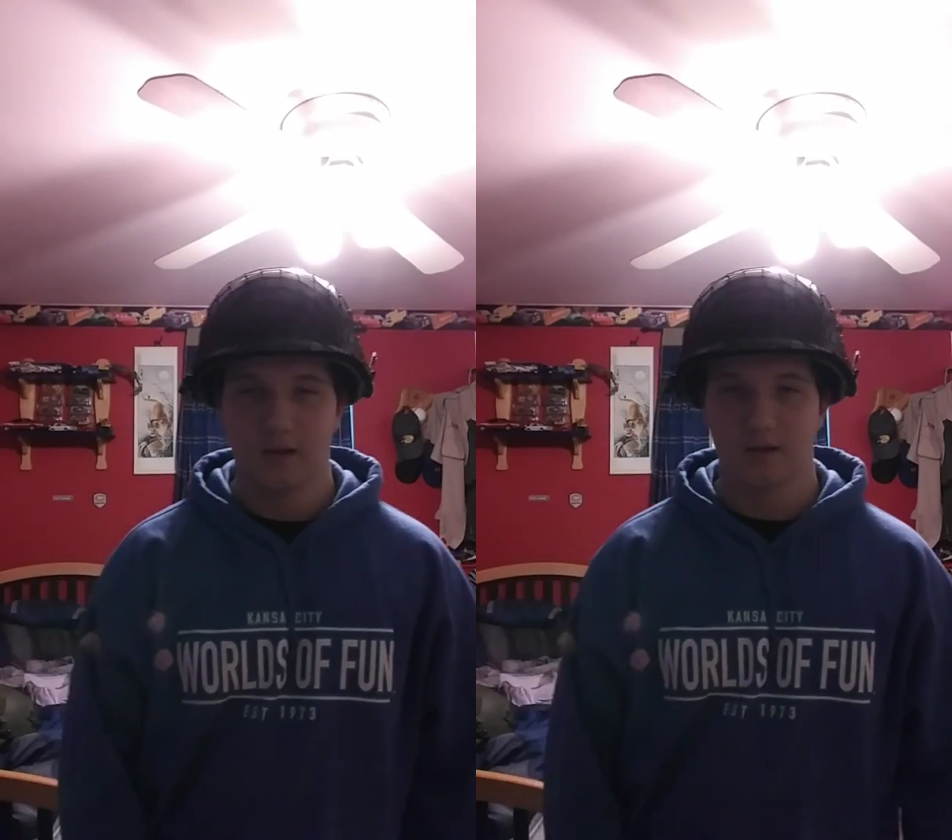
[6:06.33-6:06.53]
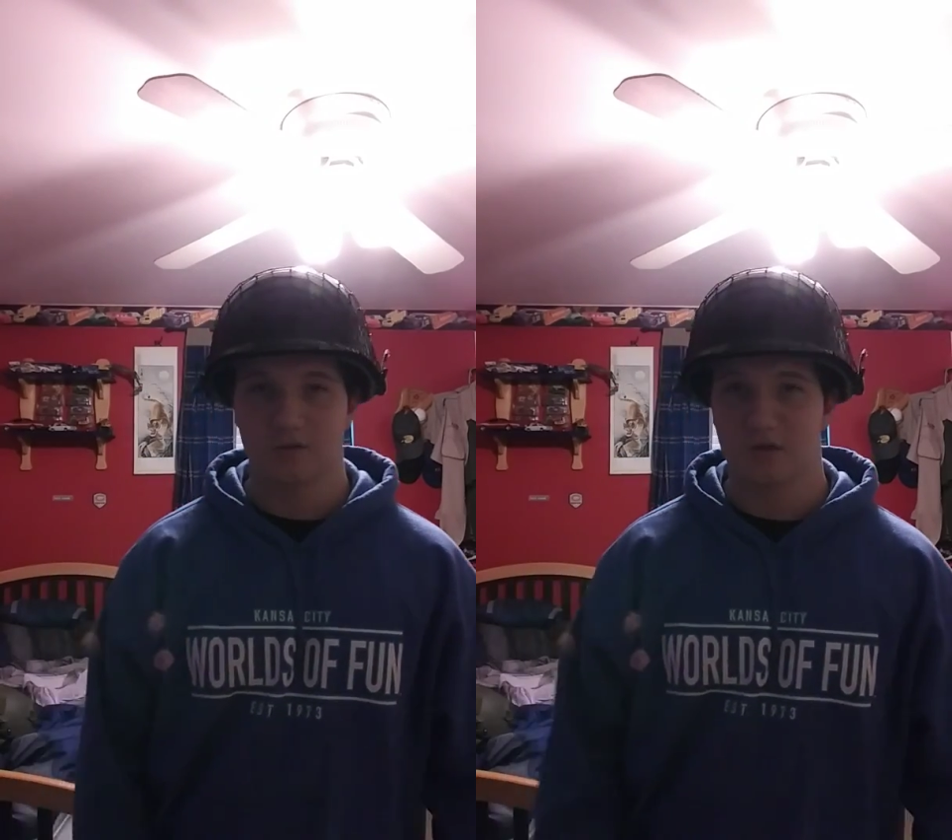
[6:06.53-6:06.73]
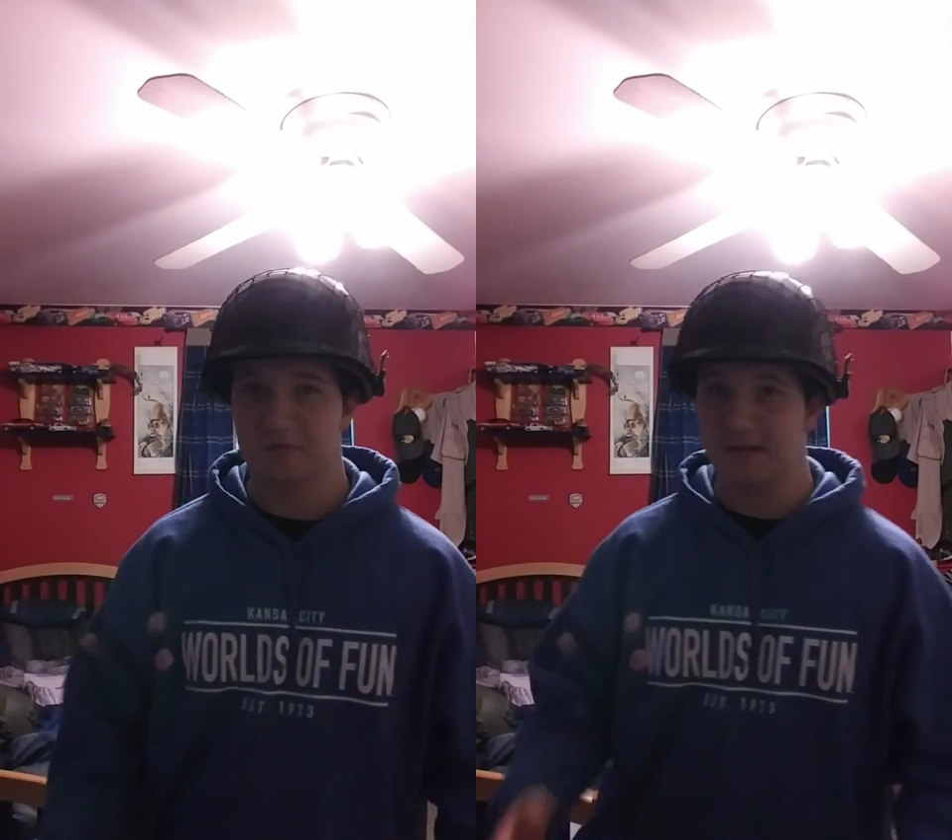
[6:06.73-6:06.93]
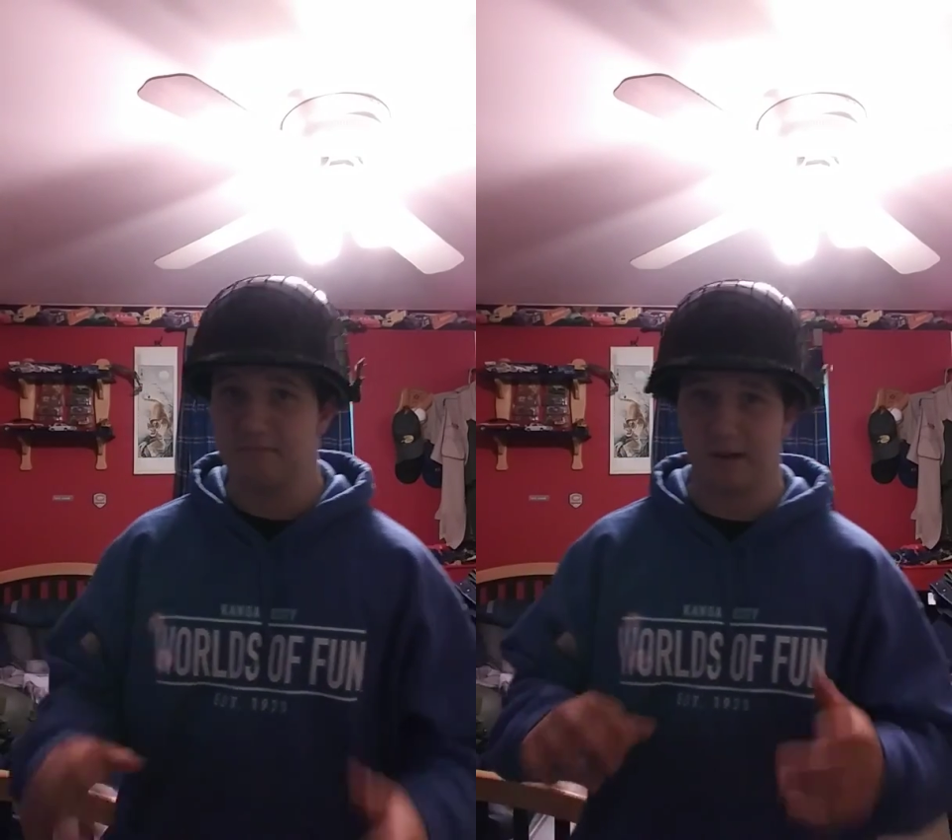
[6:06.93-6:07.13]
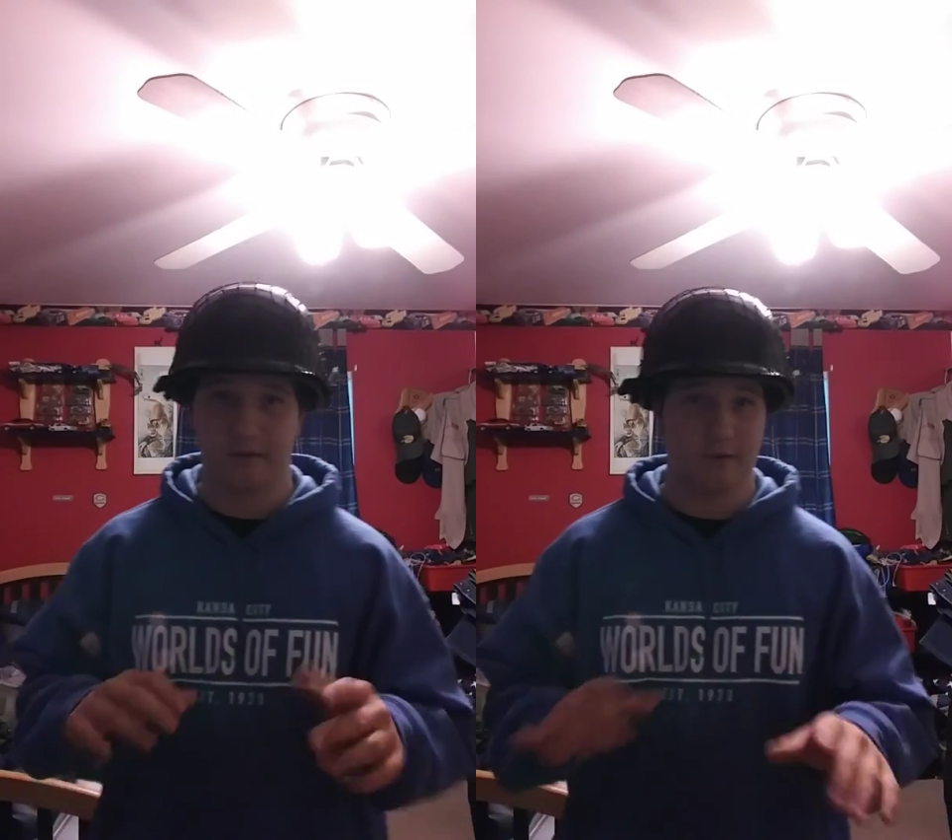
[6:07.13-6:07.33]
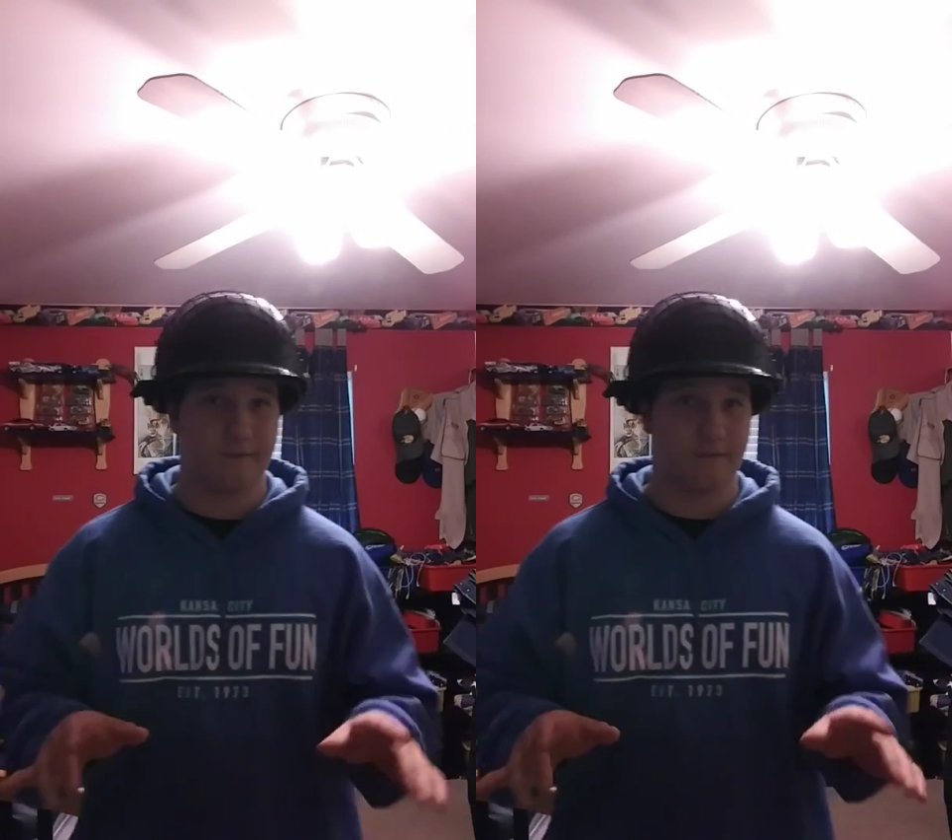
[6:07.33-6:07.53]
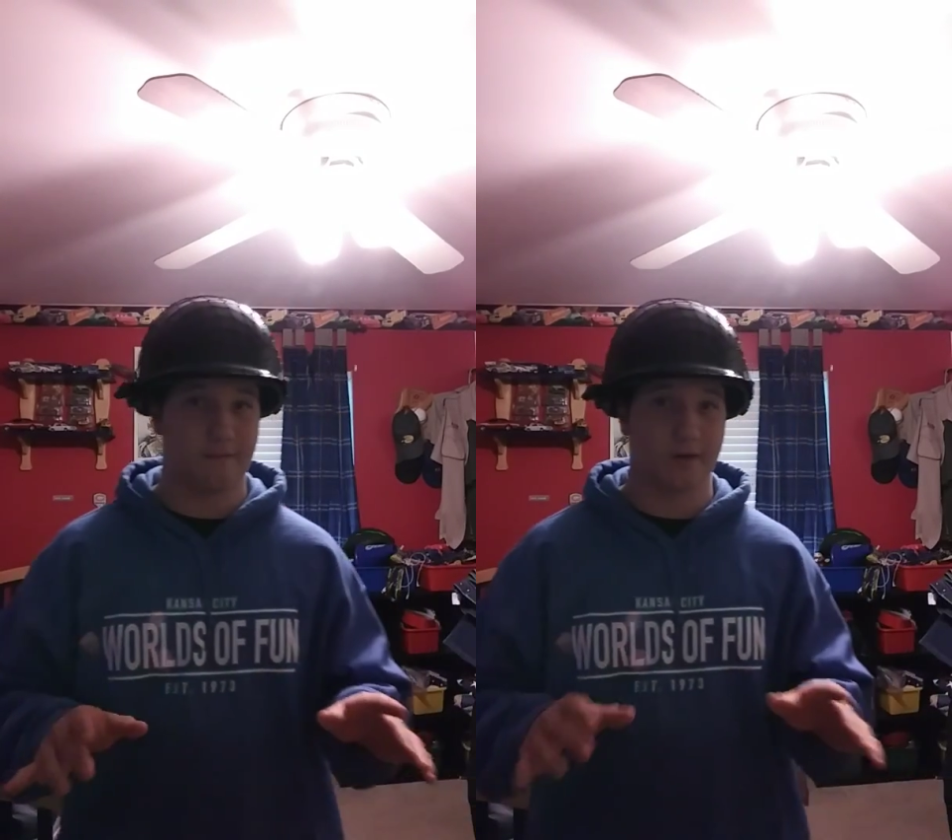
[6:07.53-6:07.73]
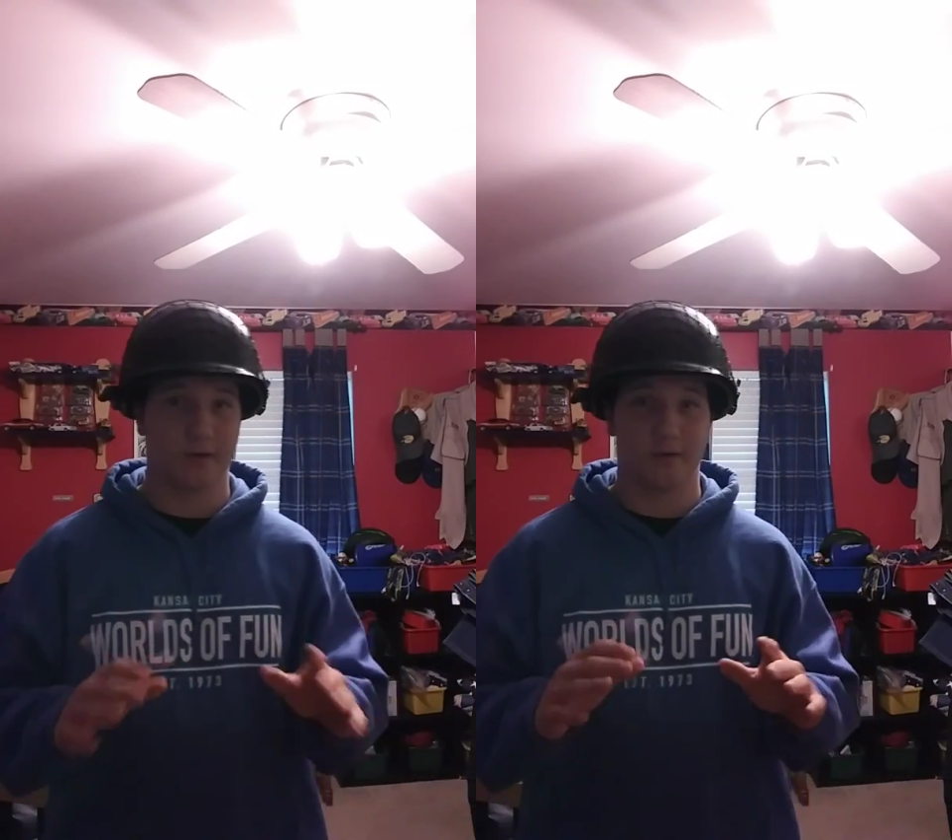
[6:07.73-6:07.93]
Just trust me, my
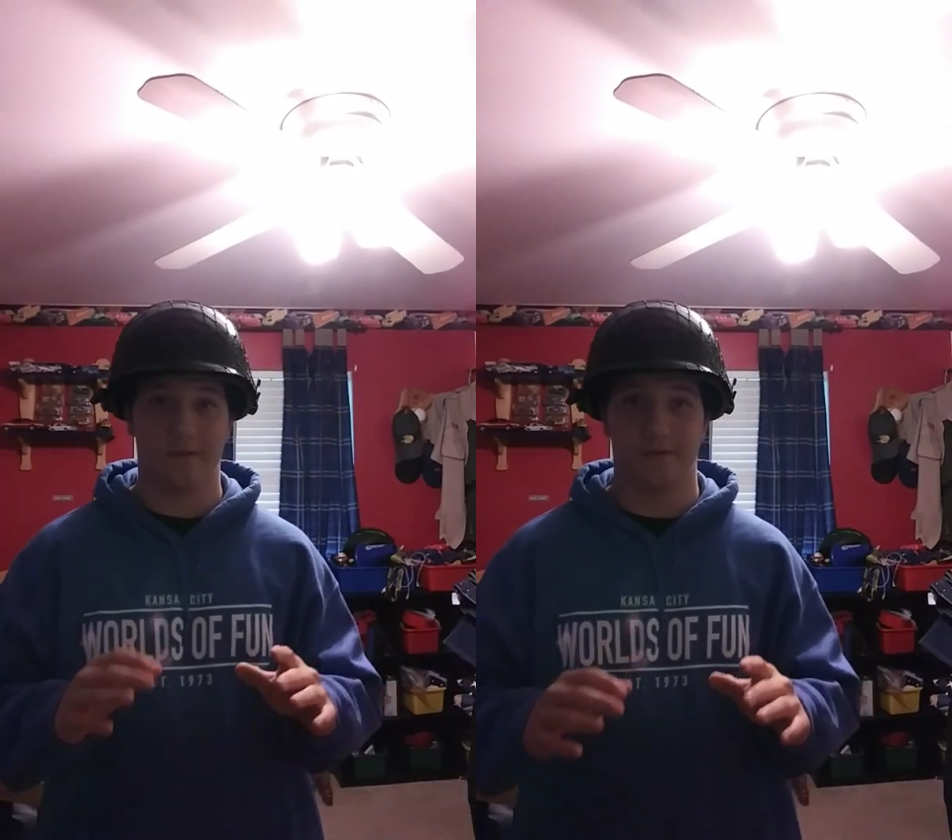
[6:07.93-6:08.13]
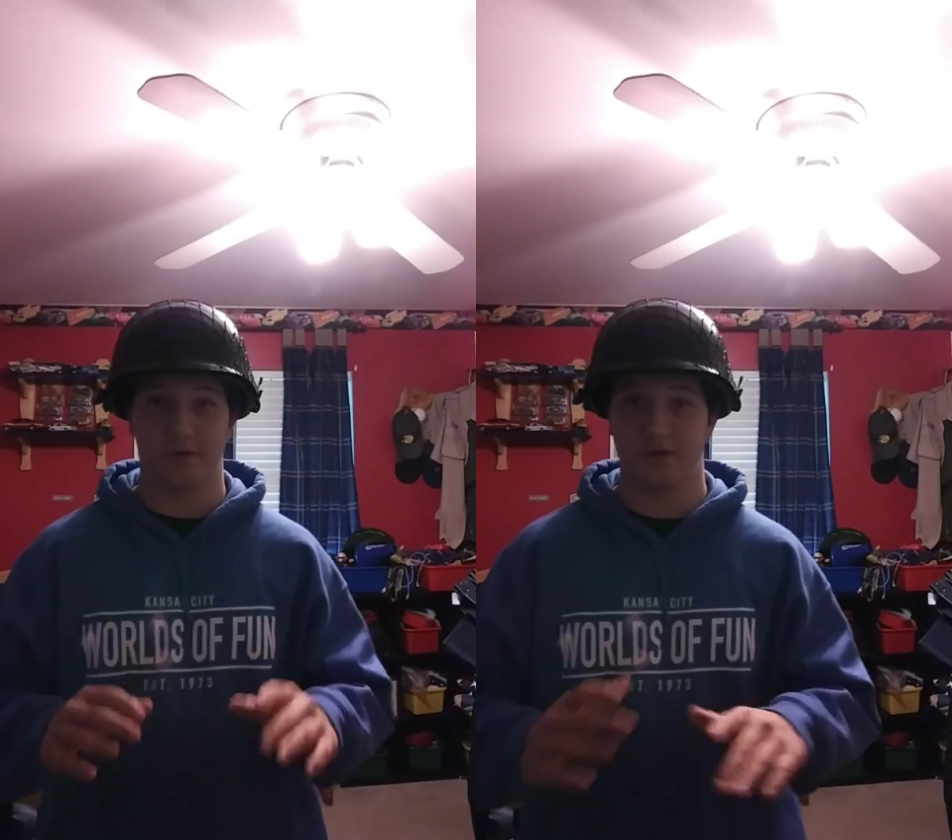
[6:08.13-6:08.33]
great-grandfather